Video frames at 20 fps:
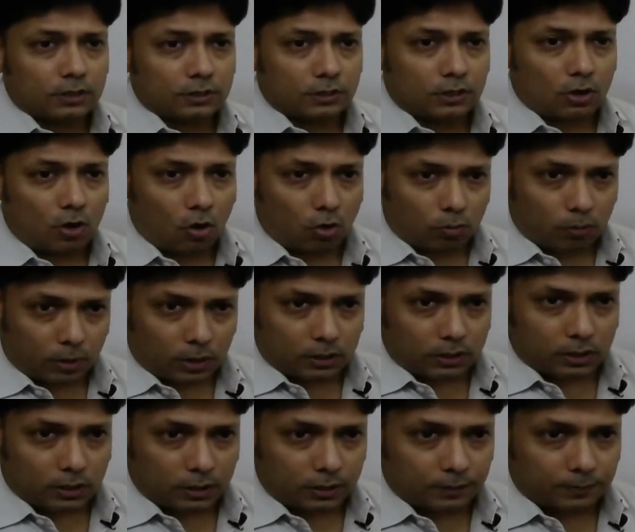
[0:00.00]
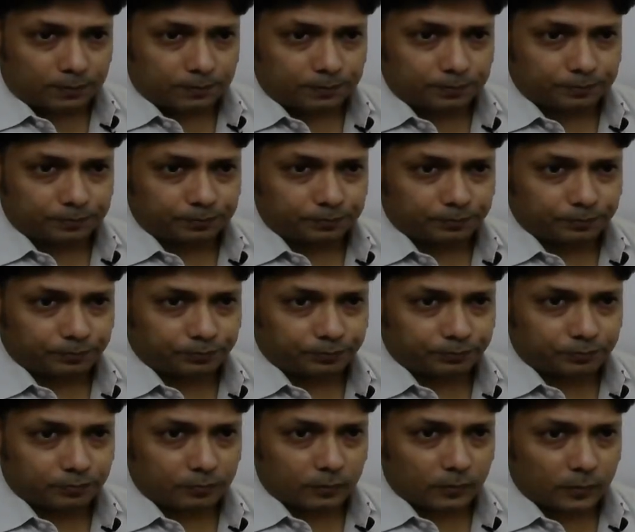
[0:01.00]
the orbital,
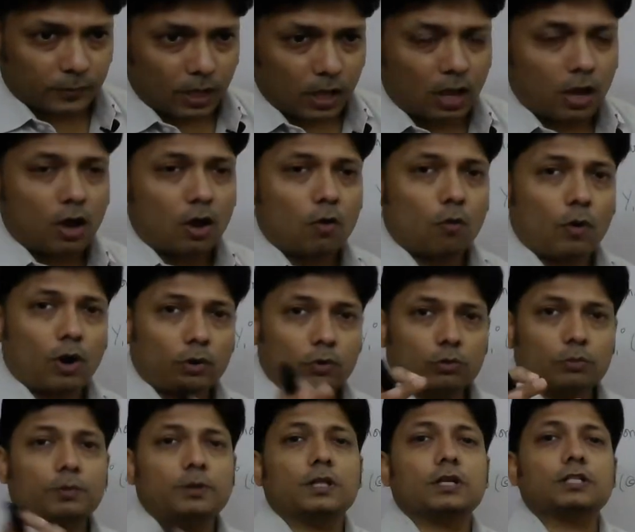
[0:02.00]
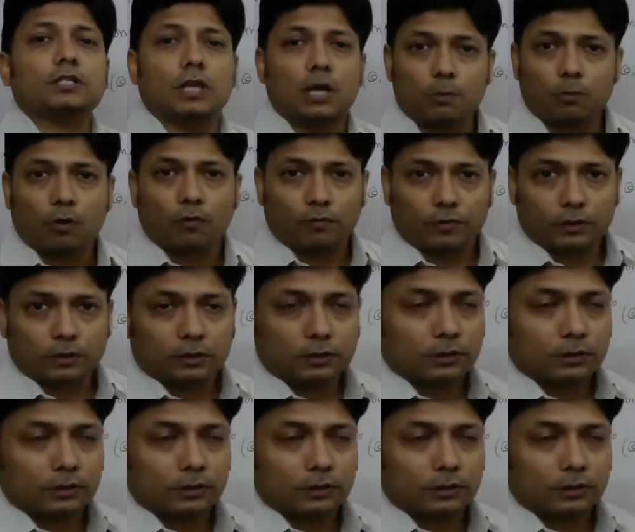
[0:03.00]
what would be the shape of it?